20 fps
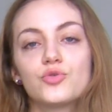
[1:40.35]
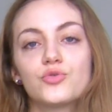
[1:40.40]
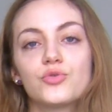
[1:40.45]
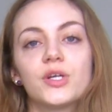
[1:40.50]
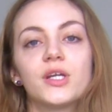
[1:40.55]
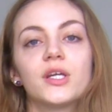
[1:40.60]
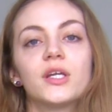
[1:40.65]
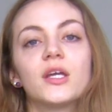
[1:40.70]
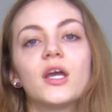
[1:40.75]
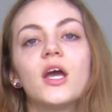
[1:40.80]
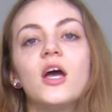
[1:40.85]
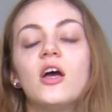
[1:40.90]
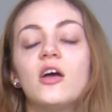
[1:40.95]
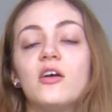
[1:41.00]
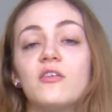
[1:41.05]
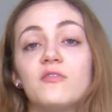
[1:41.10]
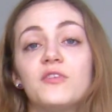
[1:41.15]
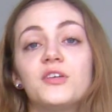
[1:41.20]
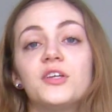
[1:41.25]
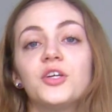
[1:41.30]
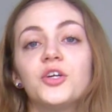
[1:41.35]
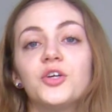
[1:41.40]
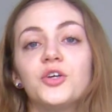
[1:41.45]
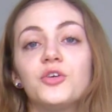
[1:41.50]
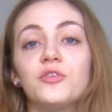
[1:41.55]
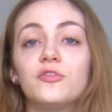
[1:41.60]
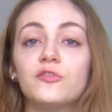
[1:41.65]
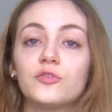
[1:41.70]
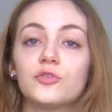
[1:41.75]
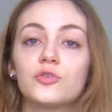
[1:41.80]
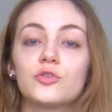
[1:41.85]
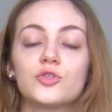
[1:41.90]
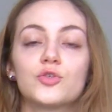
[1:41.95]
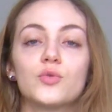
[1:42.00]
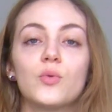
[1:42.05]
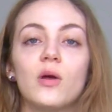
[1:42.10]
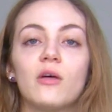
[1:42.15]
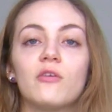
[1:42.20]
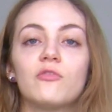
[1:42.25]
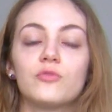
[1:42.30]
drink vinegar for
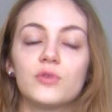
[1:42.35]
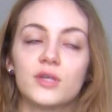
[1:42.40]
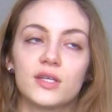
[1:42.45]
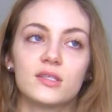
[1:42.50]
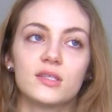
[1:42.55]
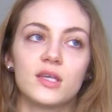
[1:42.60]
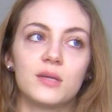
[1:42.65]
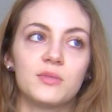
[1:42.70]
12 weeks.